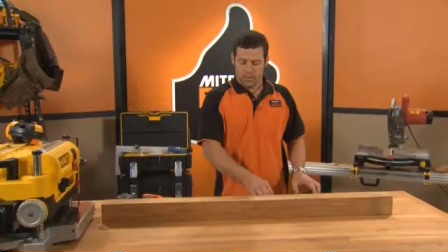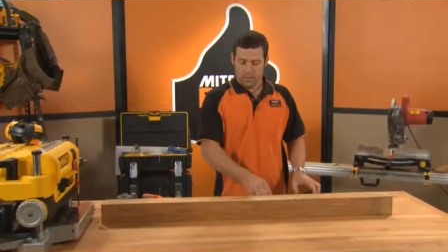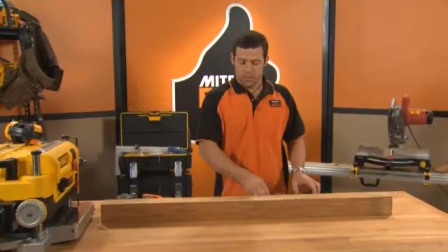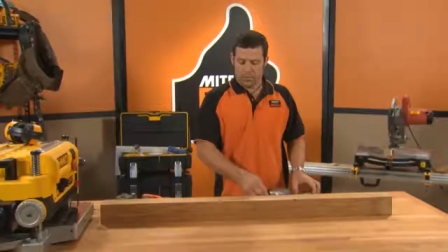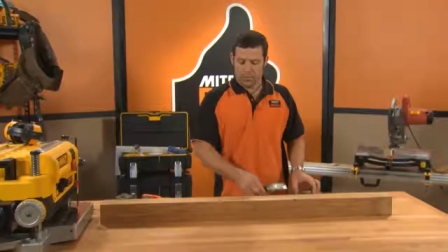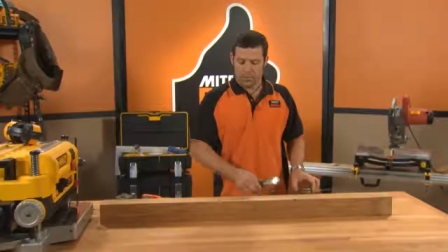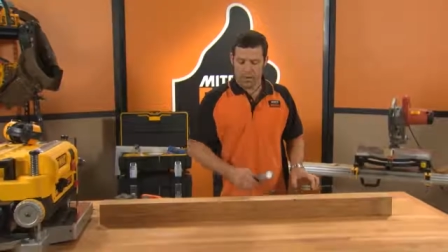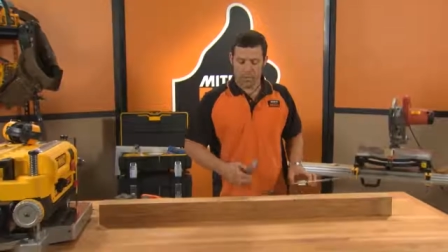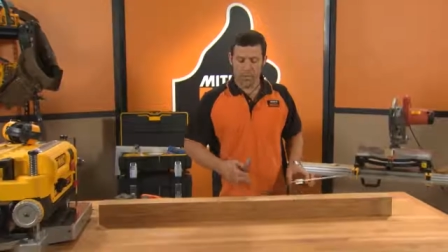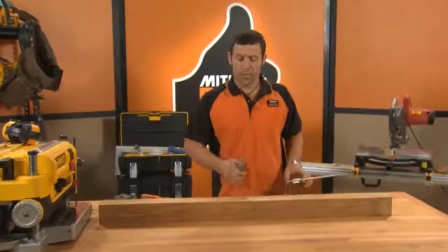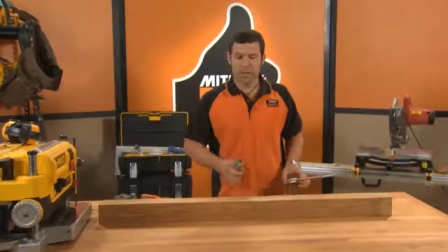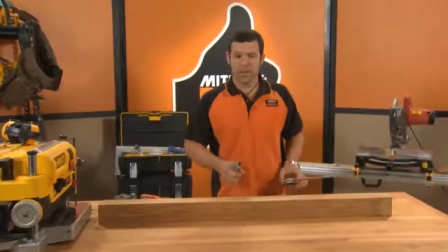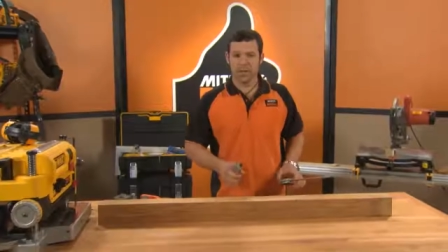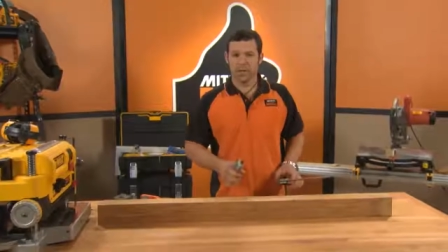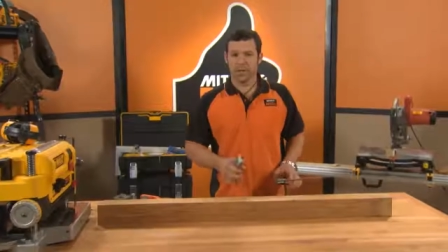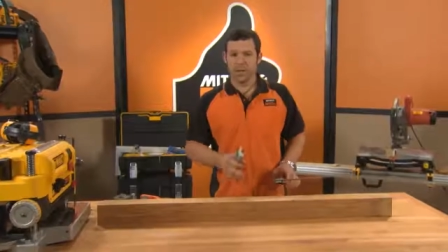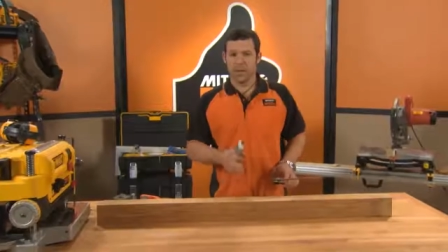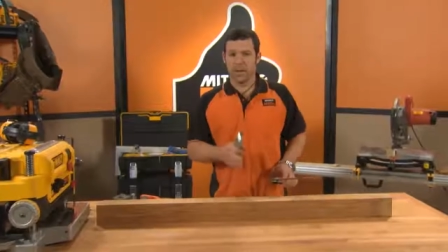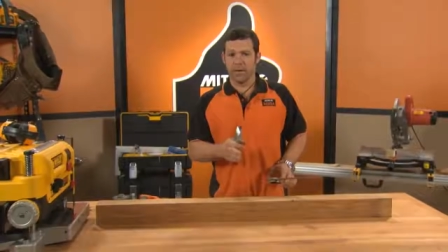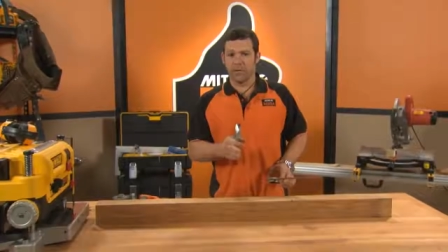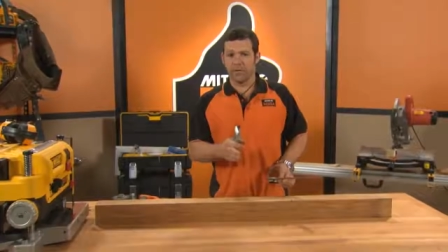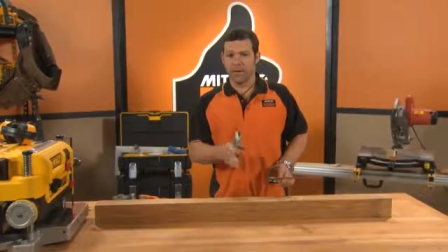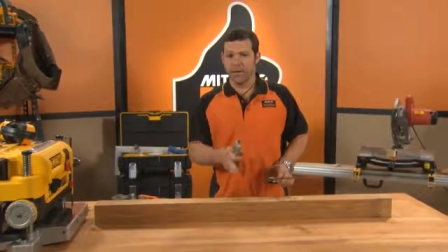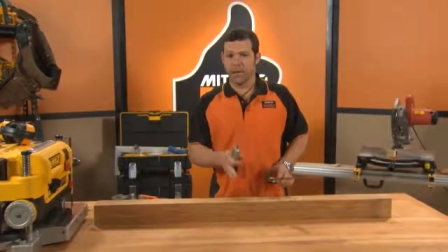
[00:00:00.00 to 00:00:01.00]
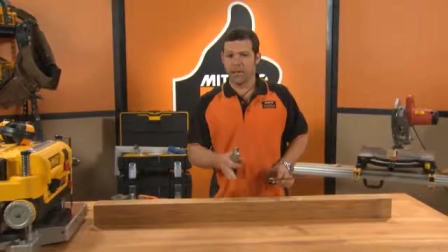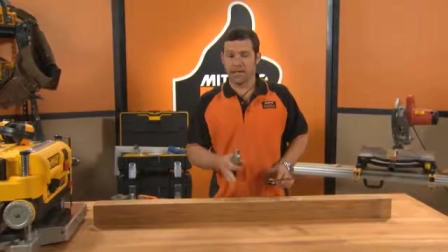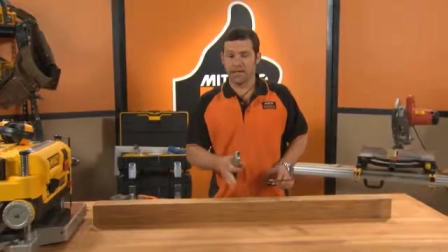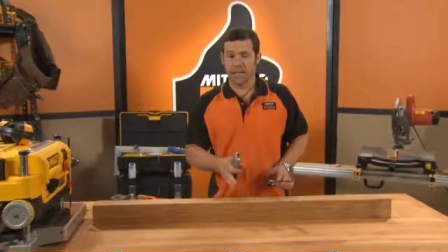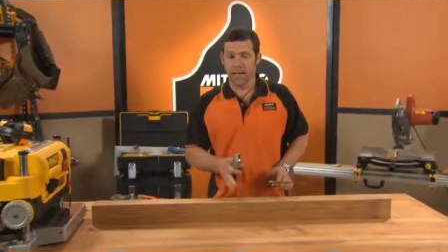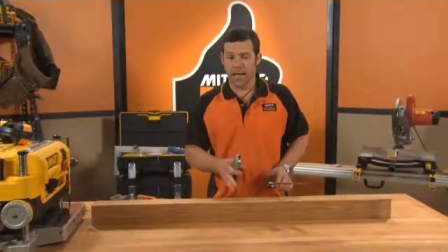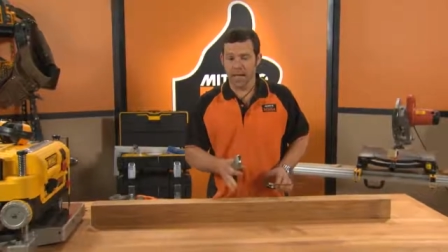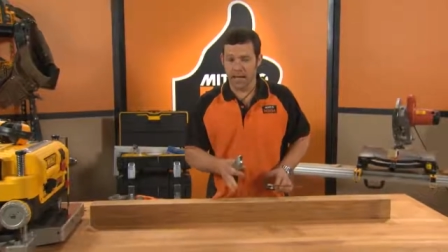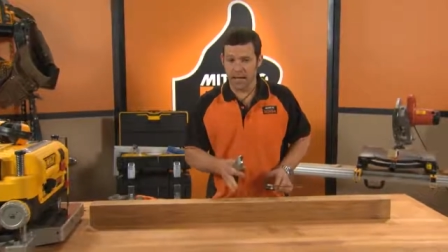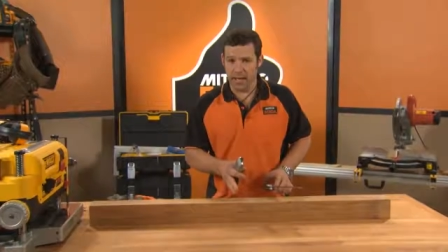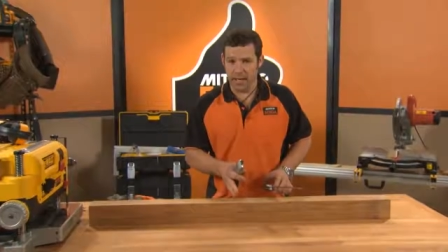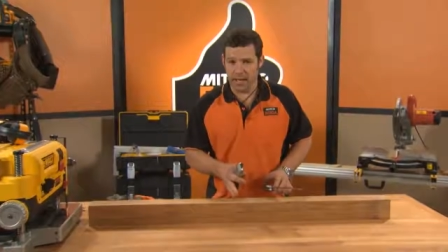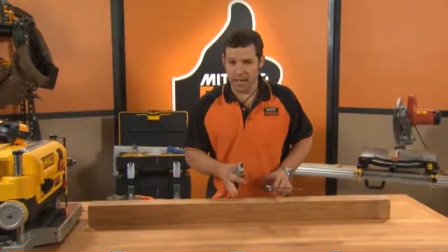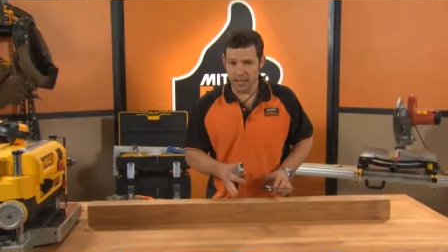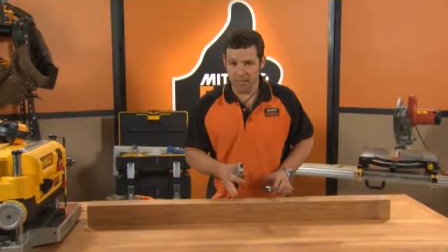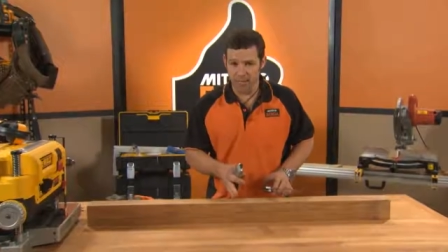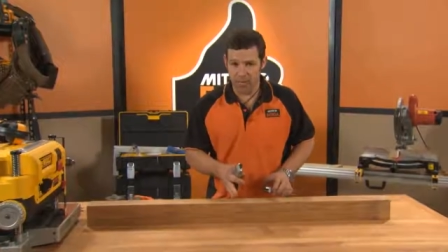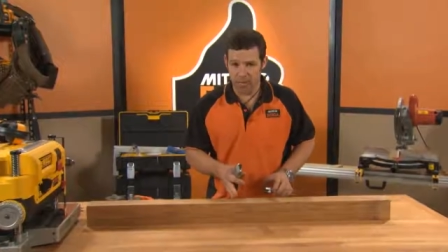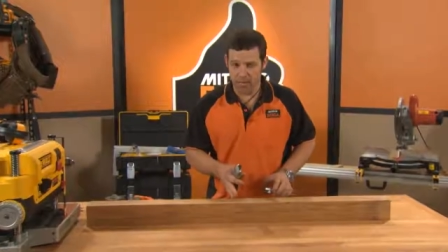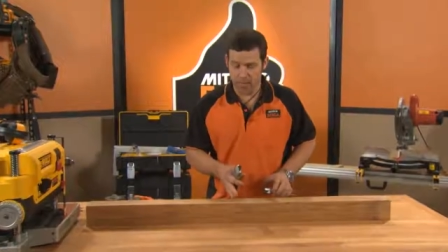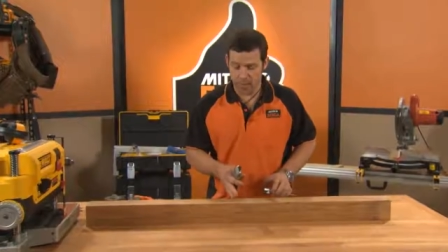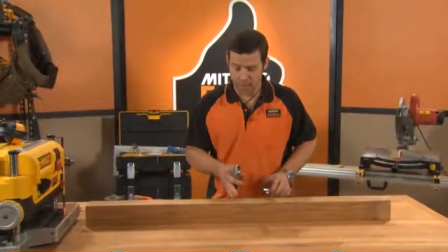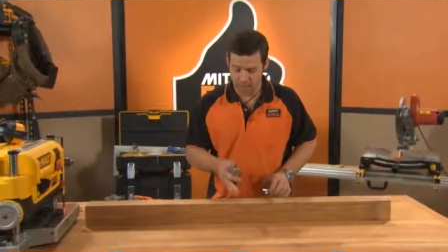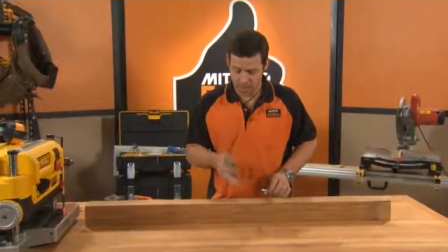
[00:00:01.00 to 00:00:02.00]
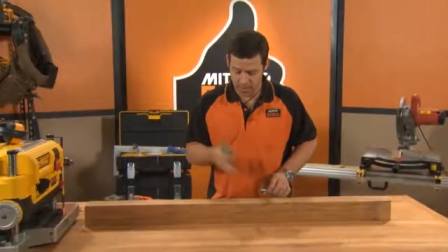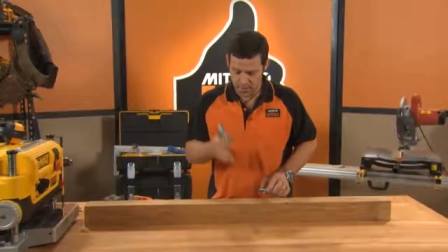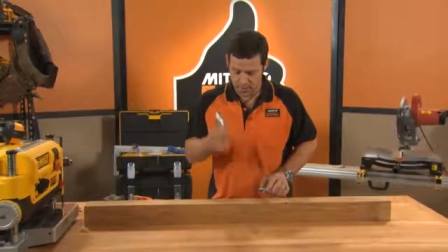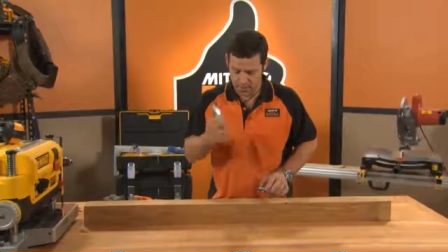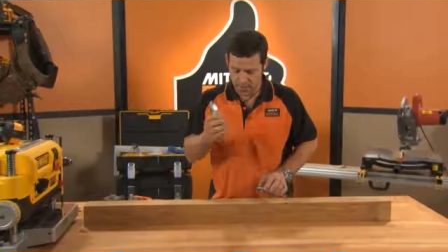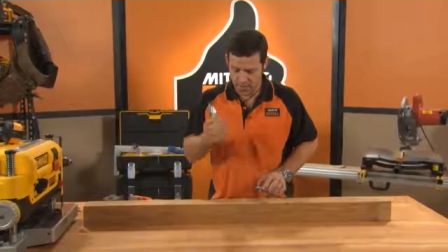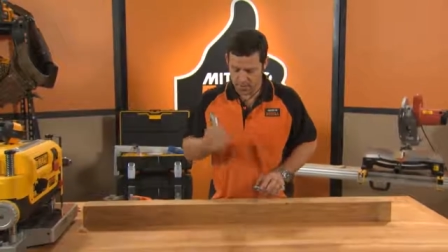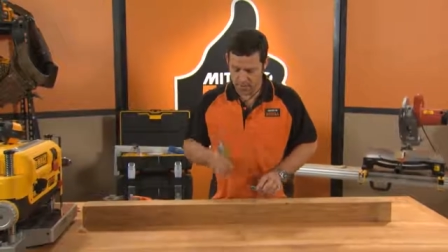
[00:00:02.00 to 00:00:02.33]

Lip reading: Right, we're just about ready to cut out our rebate.